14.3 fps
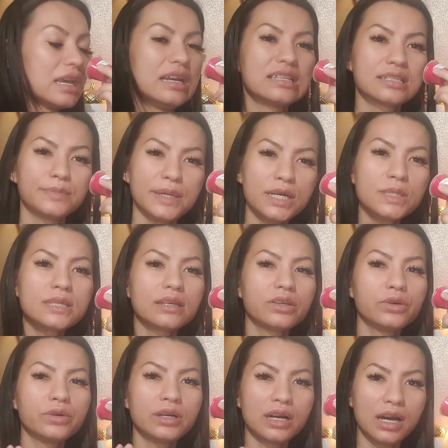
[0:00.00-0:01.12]
it smells like
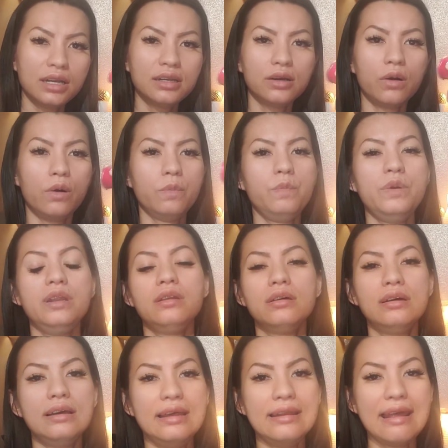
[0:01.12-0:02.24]
you cut open
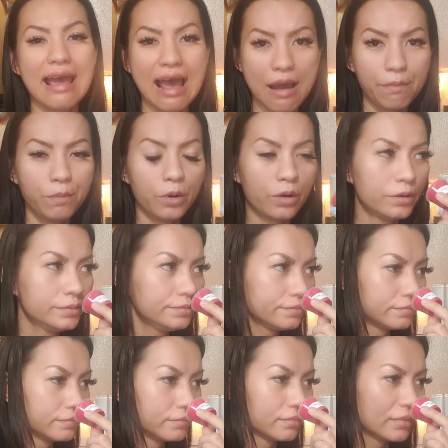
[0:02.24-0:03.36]
an apple
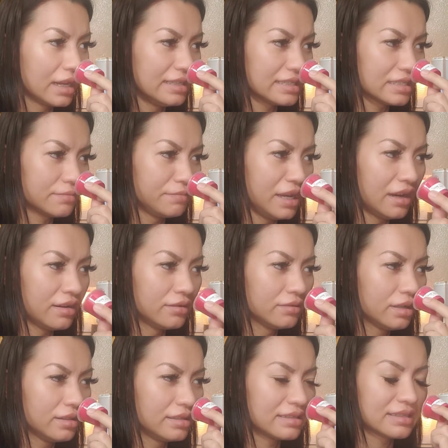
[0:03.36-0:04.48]
and
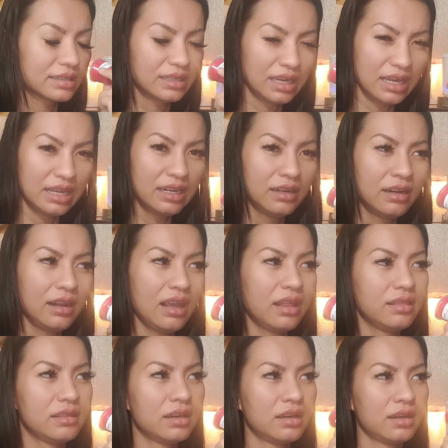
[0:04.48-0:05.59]
smell the skin
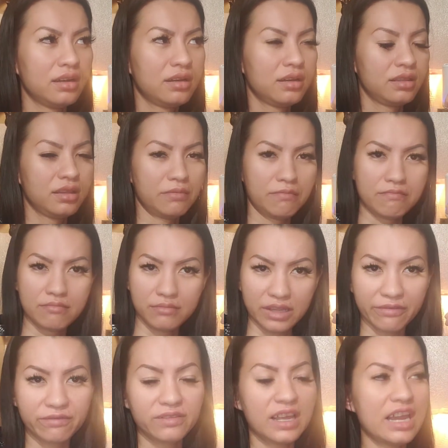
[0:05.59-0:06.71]
and the, the,
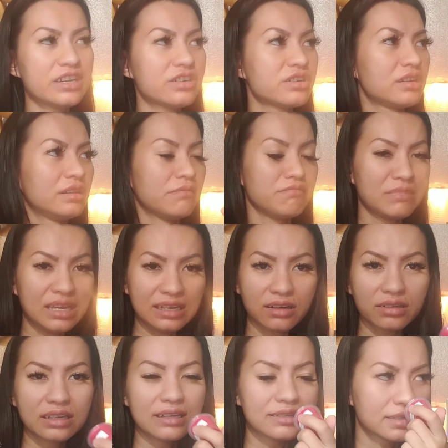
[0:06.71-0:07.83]
the flesh and the meat
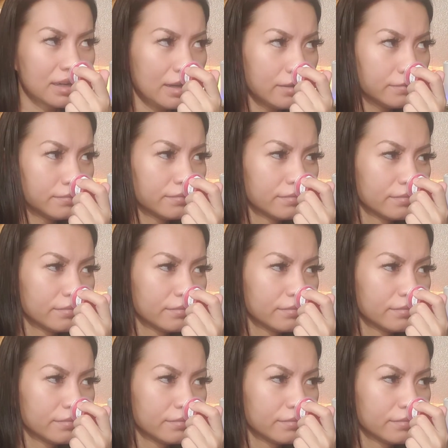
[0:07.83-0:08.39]
on the inside.